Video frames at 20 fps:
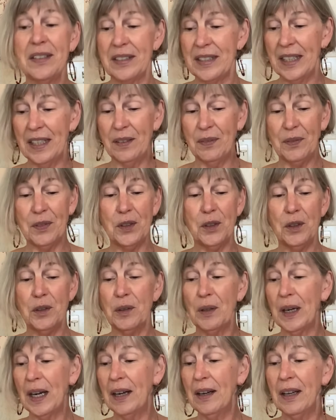if
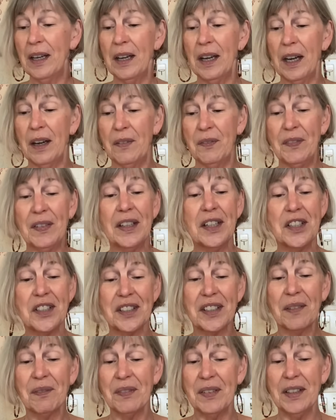you finish
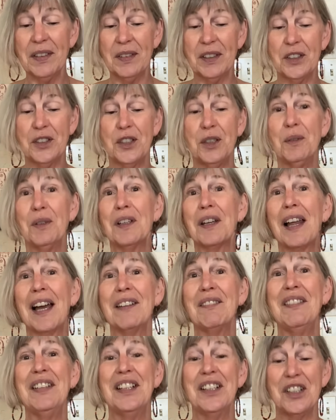something that you would
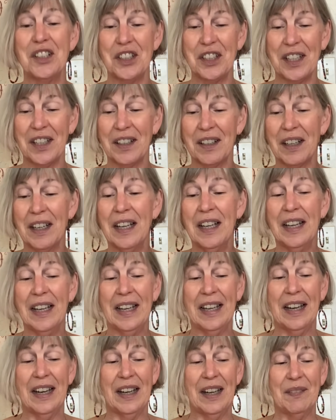like me to share,
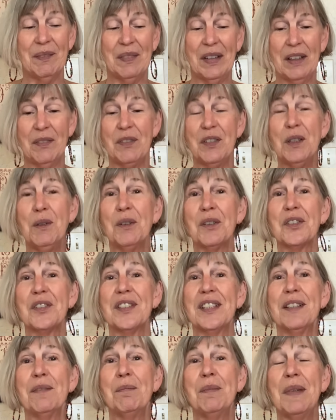if you will
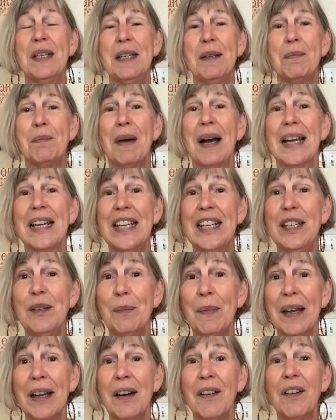send me by
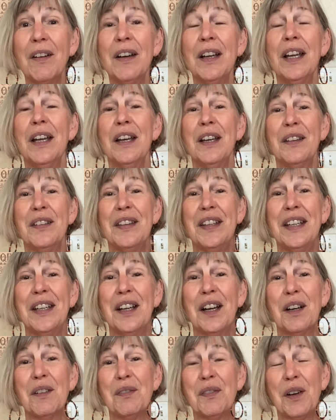email the
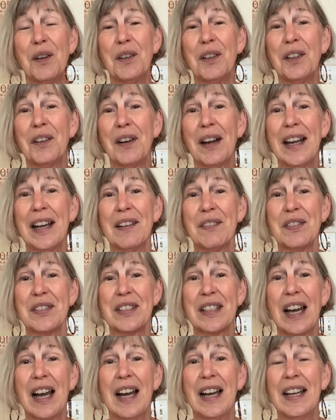photographs,
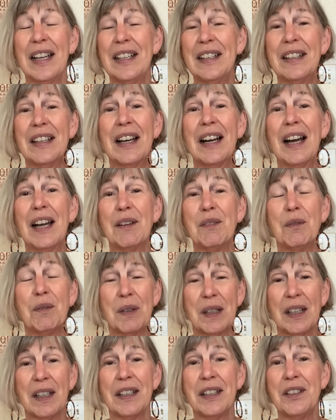I
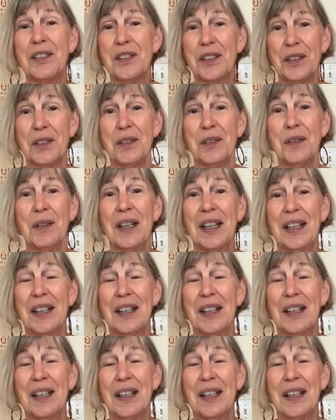really do.